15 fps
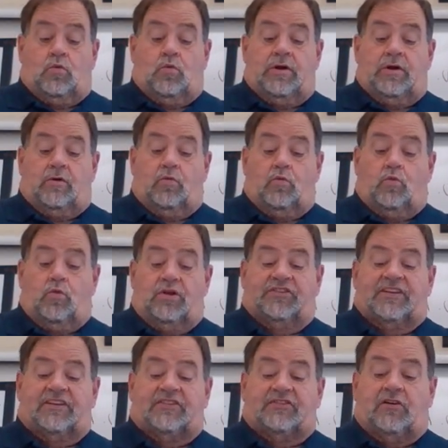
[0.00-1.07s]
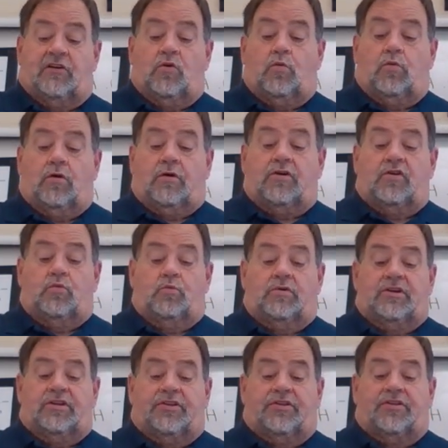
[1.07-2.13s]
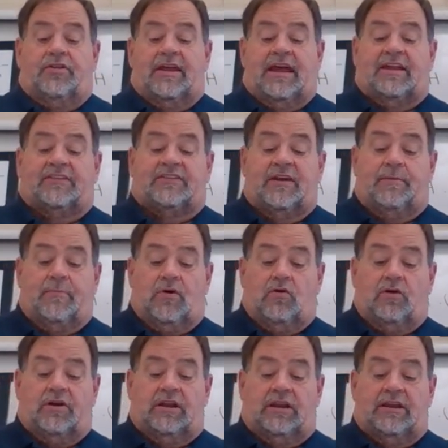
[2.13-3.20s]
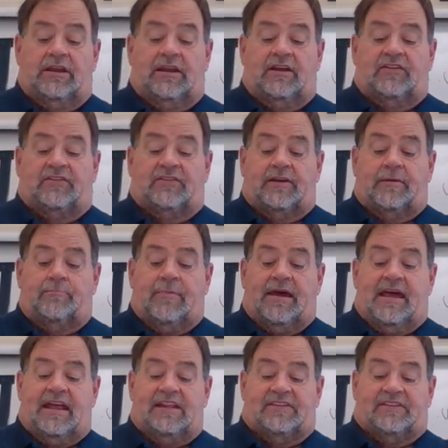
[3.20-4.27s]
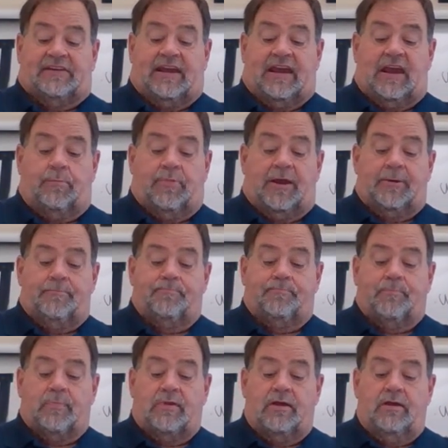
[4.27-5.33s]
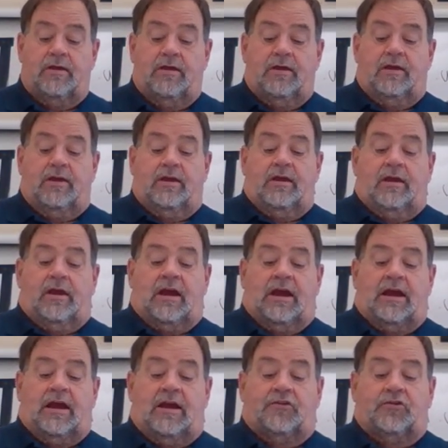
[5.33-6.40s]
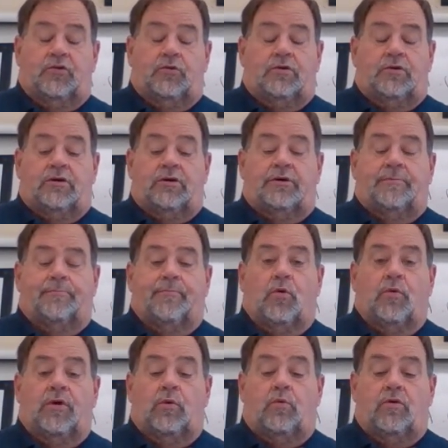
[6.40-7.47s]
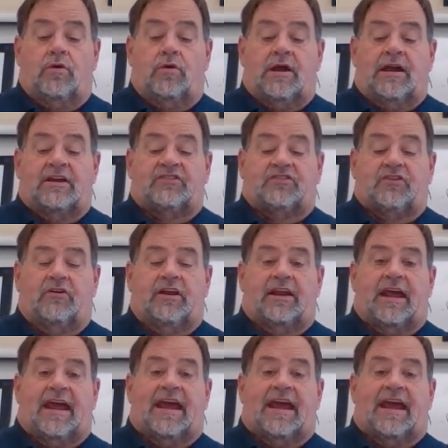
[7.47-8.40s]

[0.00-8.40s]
Well, once I started working with Nancy Margulies in mindscaping, I got to a point where I started